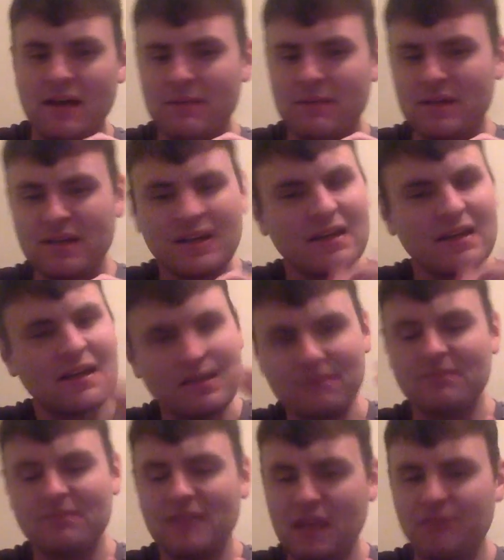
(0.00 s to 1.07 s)
I mean,
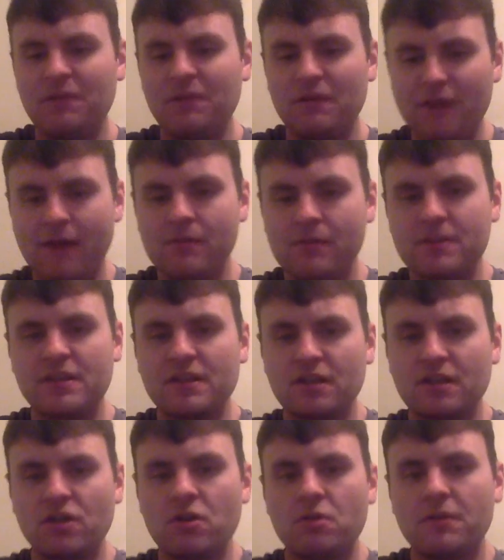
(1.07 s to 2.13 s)
if I was going to
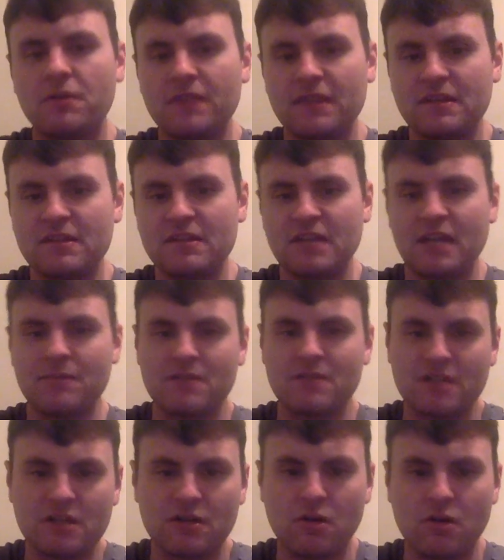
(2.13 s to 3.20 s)
go that this game is
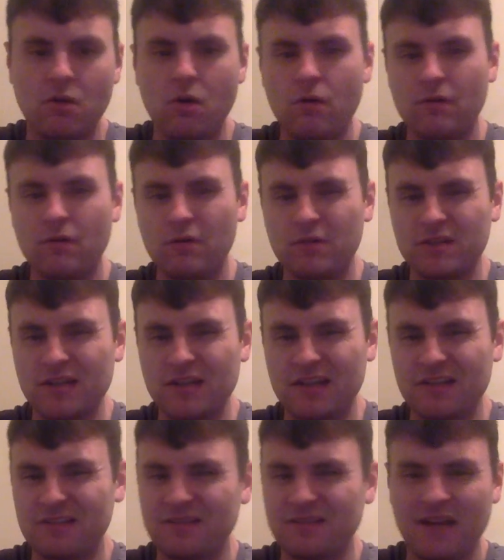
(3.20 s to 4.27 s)
going to go over, which I'm
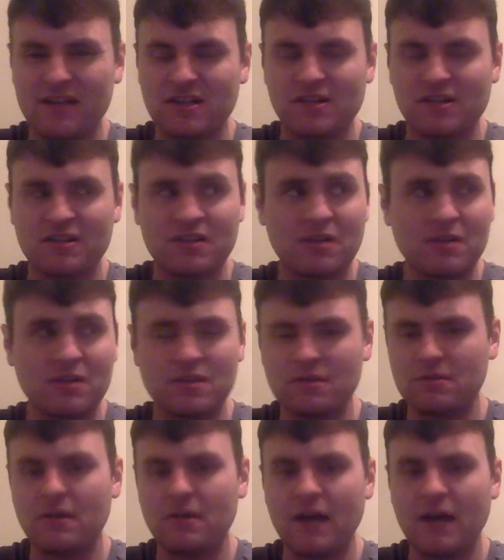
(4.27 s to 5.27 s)
not sure it's going to,